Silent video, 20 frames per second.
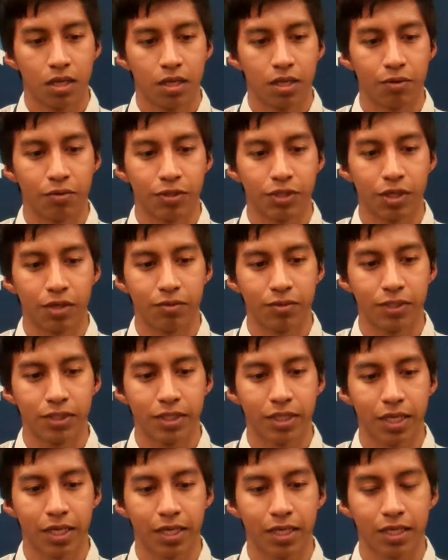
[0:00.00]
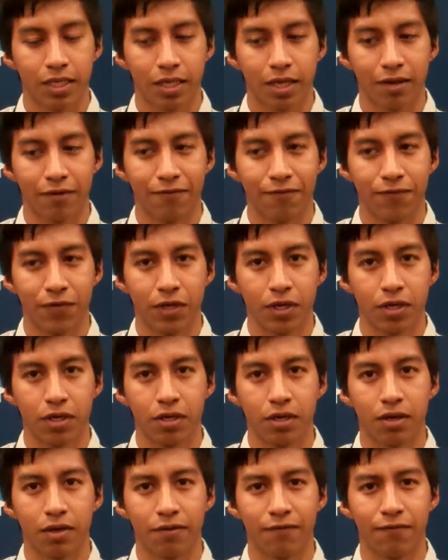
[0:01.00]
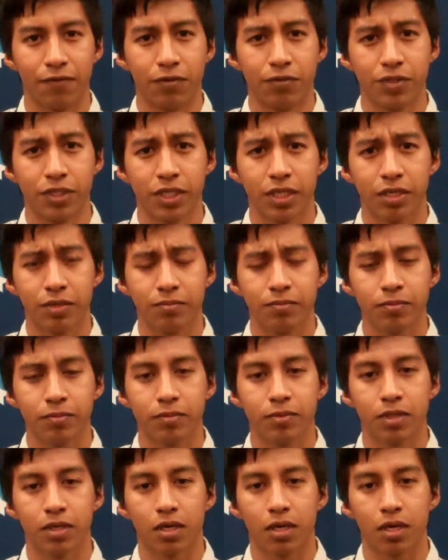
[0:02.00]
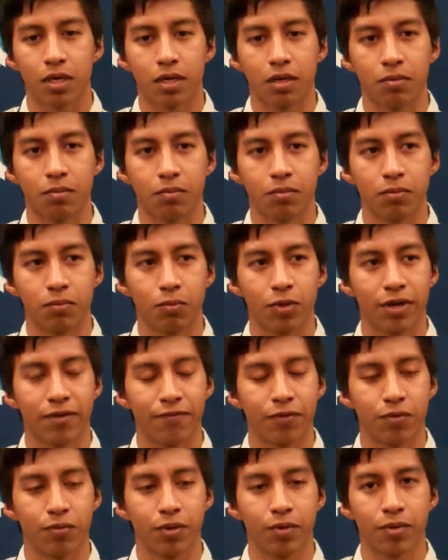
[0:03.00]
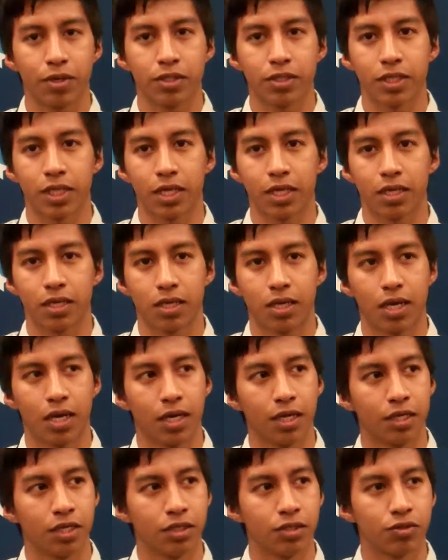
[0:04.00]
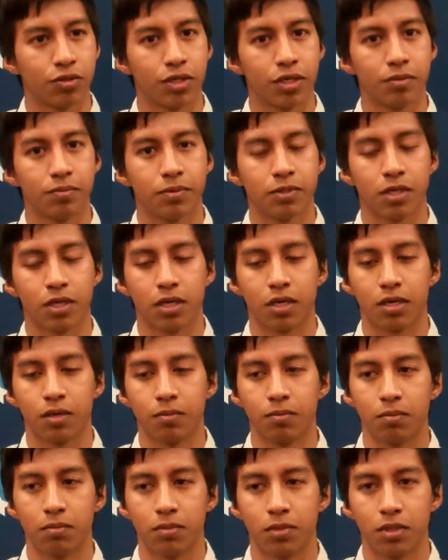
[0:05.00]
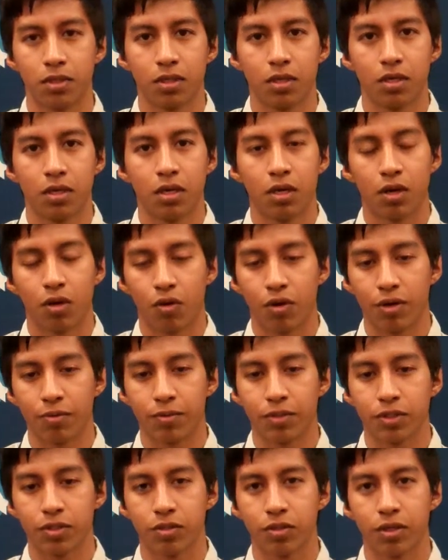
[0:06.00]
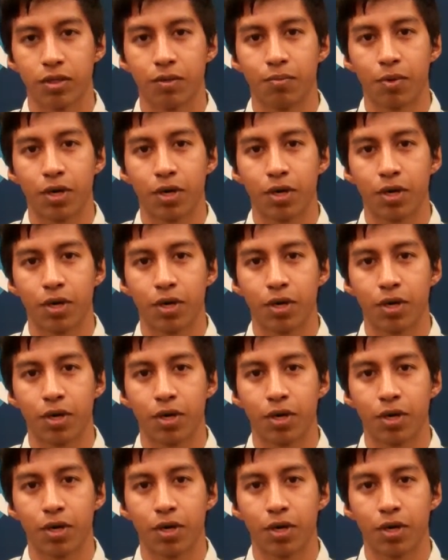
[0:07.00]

There was always like that fear of losing them whenever we went to like hiking trips or even to the